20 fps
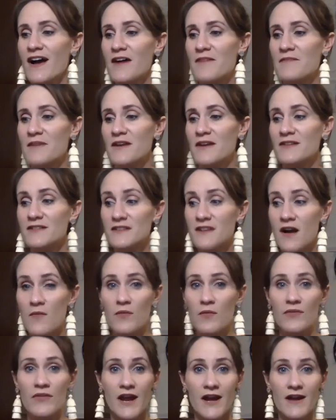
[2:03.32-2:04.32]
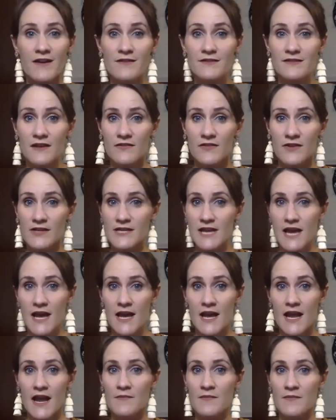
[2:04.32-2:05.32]
here's a couple that I use every
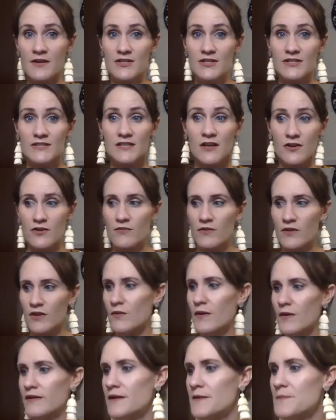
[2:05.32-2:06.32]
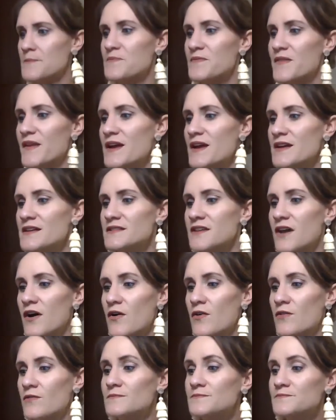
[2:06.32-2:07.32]
day, and I'm going to just tell you really quickly.
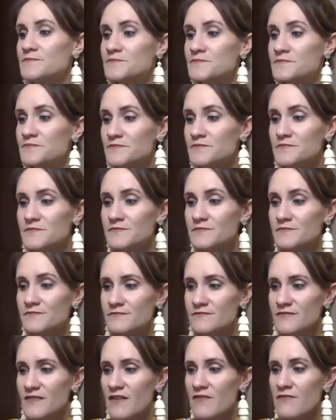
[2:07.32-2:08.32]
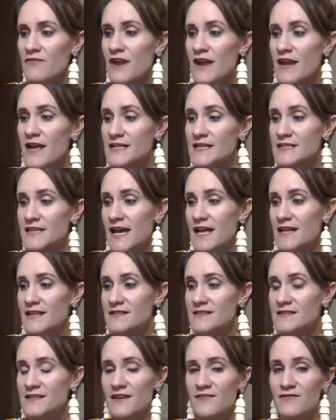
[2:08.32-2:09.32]
So
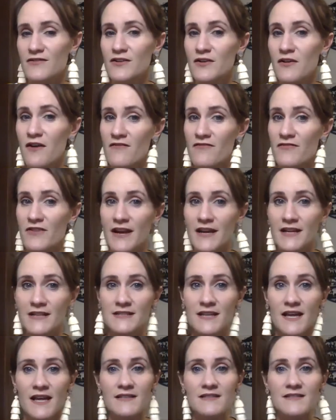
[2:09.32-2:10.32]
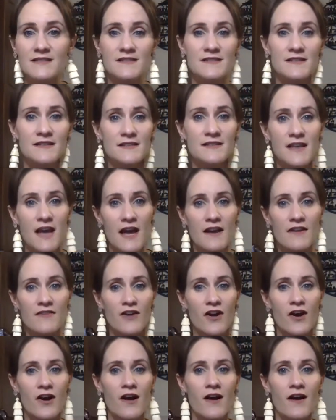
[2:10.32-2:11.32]
frankincense, if you don't have frankincense, this is kind of
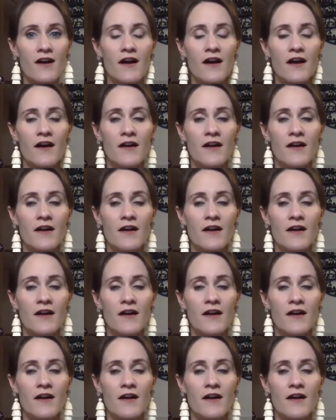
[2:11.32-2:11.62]
our